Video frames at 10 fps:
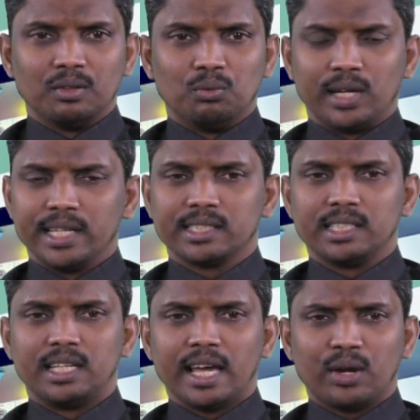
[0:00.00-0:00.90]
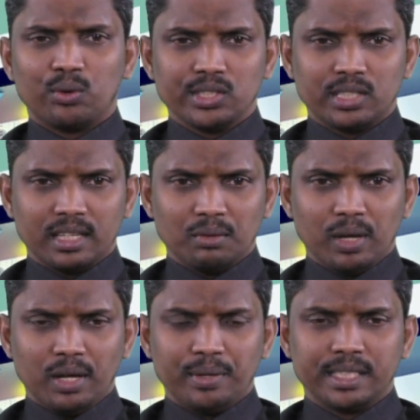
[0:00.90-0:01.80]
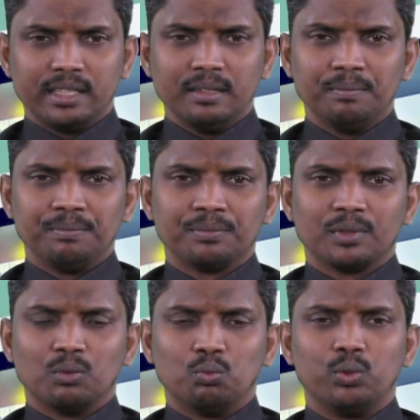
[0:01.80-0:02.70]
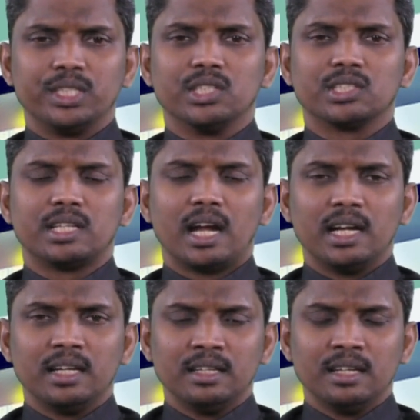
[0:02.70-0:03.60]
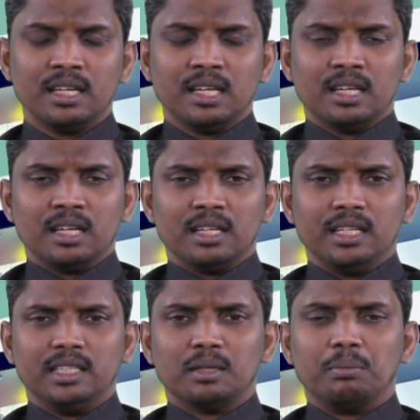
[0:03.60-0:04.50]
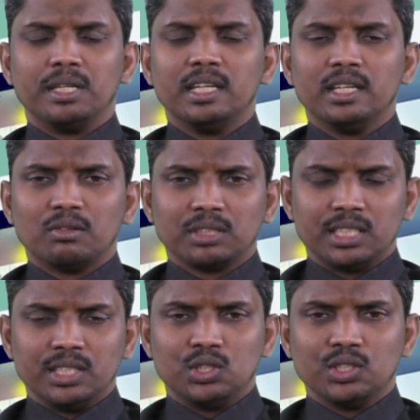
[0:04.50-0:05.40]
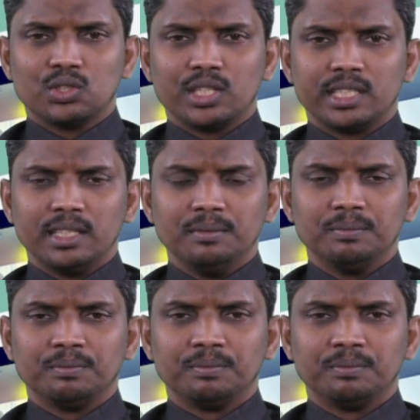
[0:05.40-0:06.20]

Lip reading: One is the diagnostic evaluation, which is done in the beginning of the teaching session.